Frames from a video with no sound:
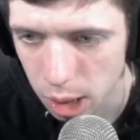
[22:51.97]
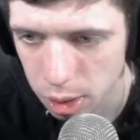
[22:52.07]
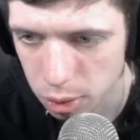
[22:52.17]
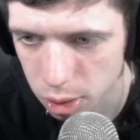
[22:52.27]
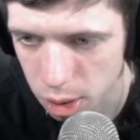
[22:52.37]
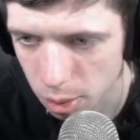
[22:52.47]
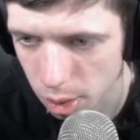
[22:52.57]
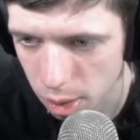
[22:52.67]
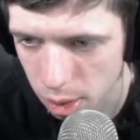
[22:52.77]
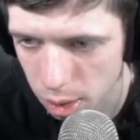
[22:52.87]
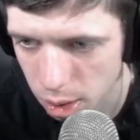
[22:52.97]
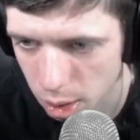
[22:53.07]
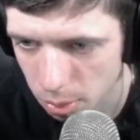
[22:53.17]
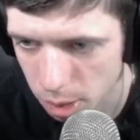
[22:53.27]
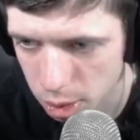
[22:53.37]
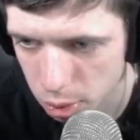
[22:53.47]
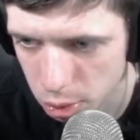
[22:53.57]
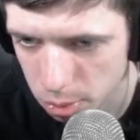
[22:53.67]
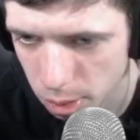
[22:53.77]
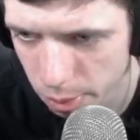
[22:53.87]
So it's still a little bit too
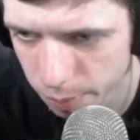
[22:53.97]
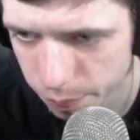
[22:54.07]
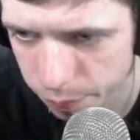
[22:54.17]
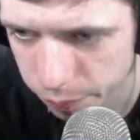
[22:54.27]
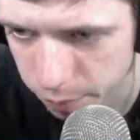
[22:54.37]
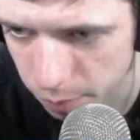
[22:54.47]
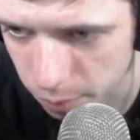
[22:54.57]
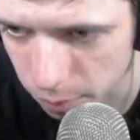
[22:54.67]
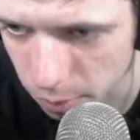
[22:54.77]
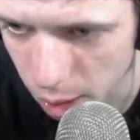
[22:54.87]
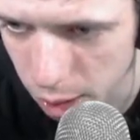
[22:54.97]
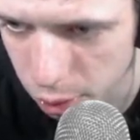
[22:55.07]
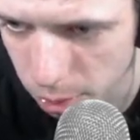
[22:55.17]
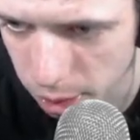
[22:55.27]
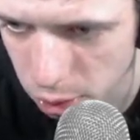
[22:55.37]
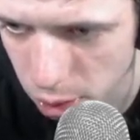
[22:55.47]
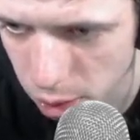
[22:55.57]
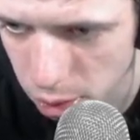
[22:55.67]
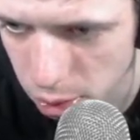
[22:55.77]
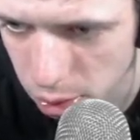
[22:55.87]
small. Too big, sorry.
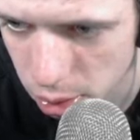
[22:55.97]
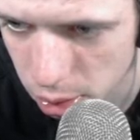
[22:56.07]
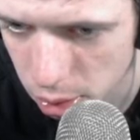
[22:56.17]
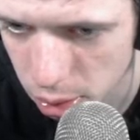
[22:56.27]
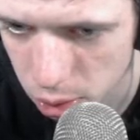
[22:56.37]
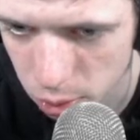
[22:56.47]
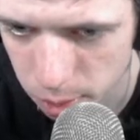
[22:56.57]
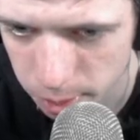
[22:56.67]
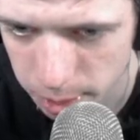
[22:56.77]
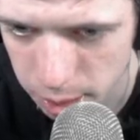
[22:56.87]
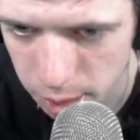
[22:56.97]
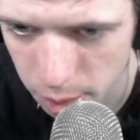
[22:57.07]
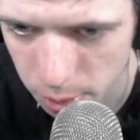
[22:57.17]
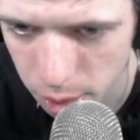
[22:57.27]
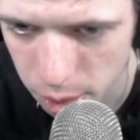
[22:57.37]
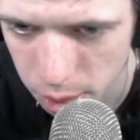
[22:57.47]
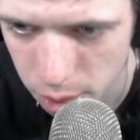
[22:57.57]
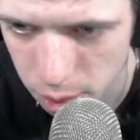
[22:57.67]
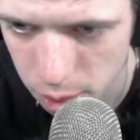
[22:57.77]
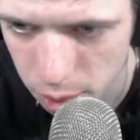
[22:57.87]
We make that one
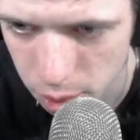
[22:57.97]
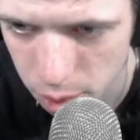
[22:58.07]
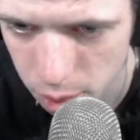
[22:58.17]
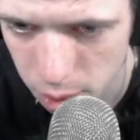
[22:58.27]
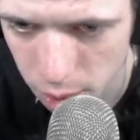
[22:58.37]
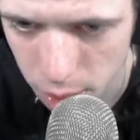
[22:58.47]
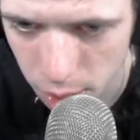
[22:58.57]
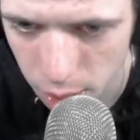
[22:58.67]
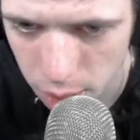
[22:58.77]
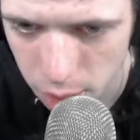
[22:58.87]
like that.